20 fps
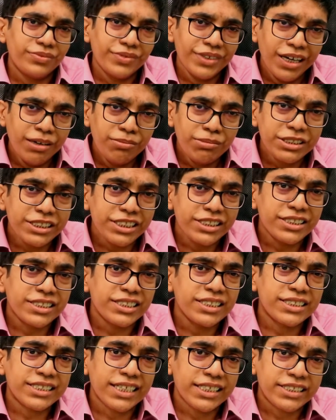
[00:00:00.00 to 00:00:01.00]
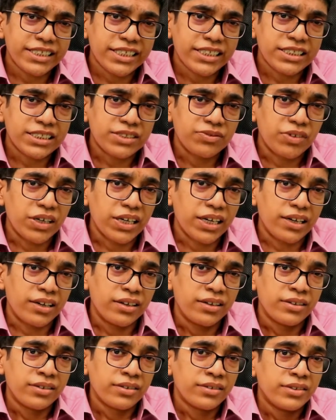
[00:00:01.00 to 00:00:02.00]
emergency settings will
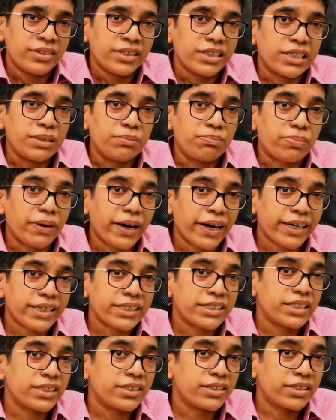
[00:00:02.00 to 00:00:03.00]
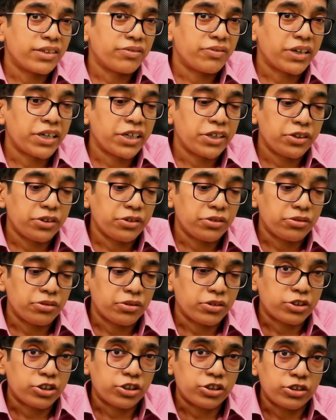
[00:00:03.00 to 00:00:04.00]
impact the way
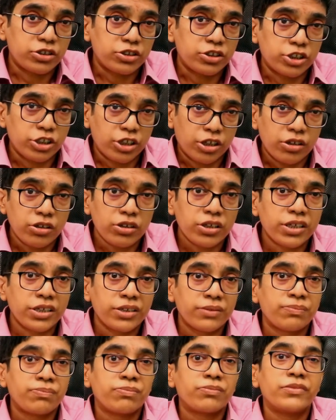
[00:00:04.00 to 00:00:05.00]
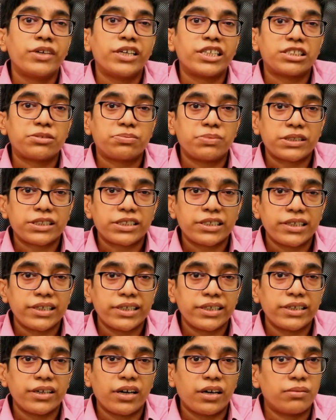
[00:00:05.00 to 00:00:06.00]
you talk,
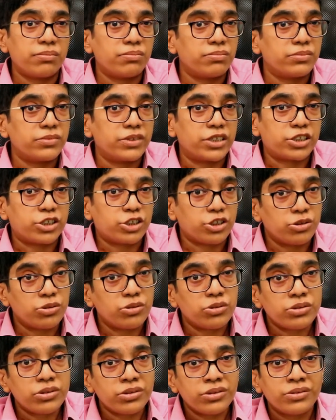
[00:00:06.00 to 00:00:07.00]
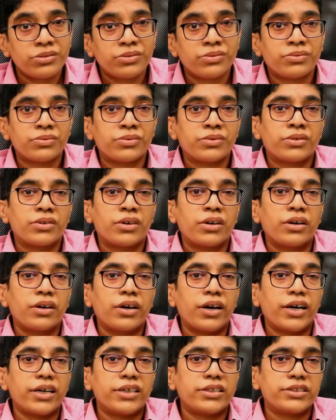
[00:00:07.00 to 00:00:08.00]
especially the tone
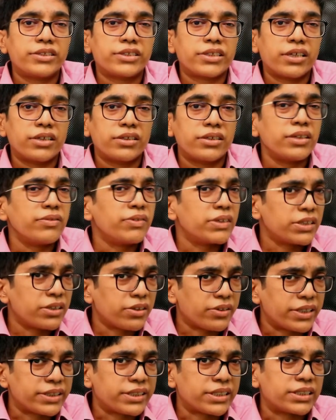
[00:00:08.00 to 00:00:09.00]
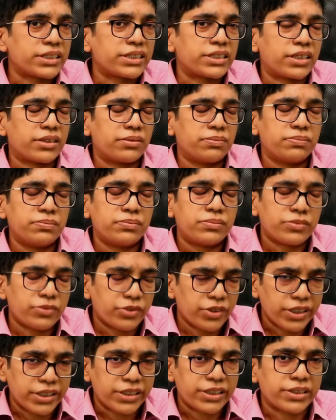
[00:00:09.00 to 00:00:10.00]
and even the register,
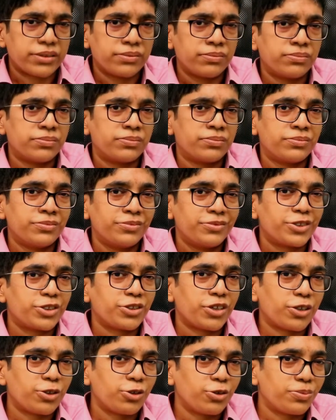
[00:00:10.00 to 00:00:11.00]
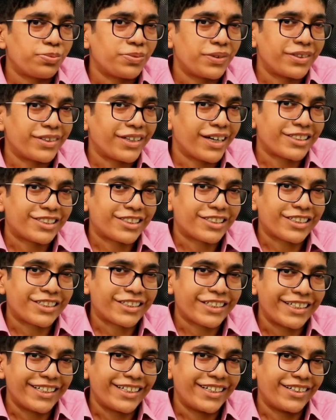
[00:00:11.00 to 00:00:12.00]
right? So I hope that's
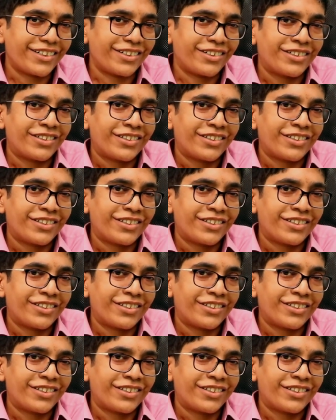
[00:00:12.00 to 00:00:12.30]
clear.